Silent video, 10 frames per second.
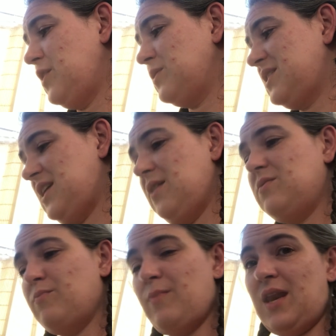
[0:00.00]
see
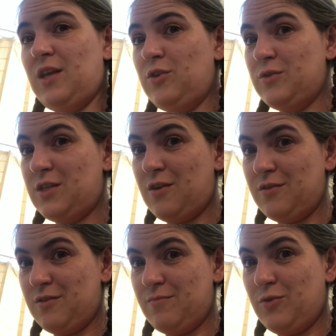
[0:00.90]
many
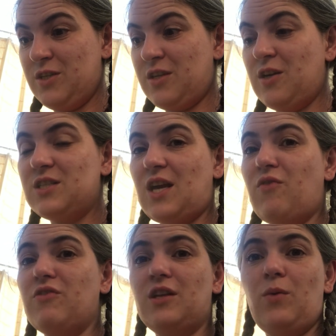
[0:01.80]
more starts. I
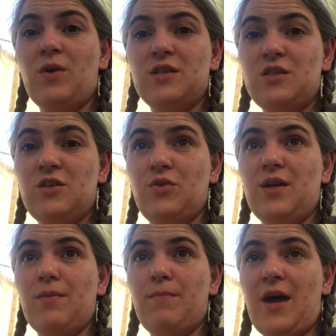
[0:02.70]
really want to
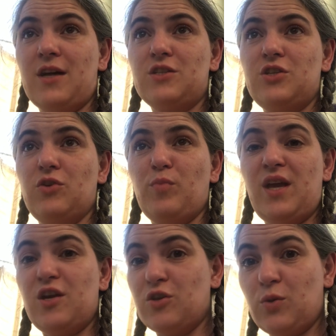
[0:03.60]
get back to my
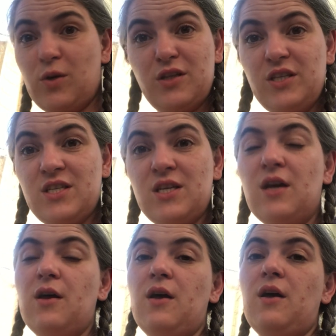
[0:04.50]
Year in the Woods.
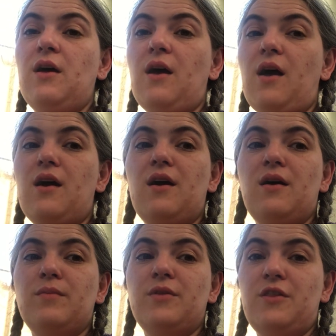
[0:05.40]

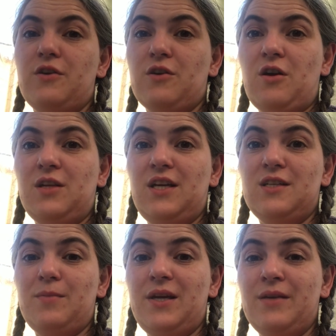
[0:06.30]
They're calling
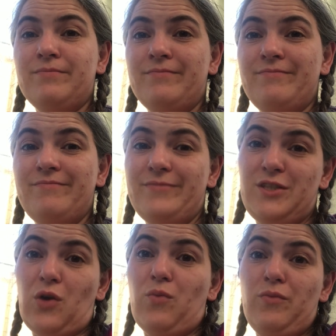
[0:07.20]
to me,
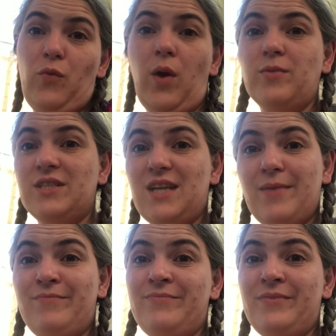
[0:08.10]
so we will see.
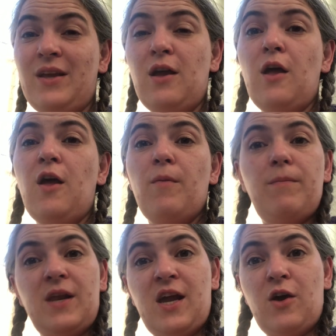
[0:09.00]

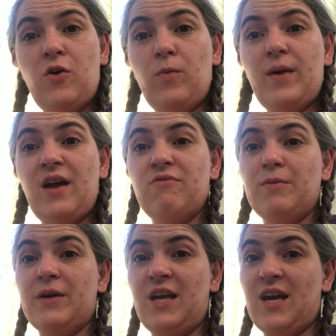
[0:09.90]
But I hope
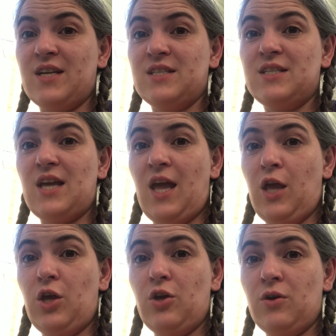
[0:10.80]
everybody has a
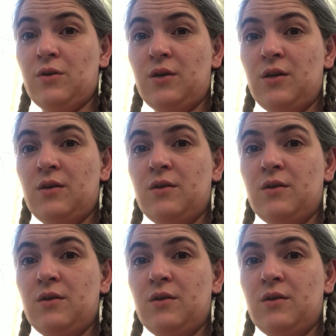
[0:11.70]
good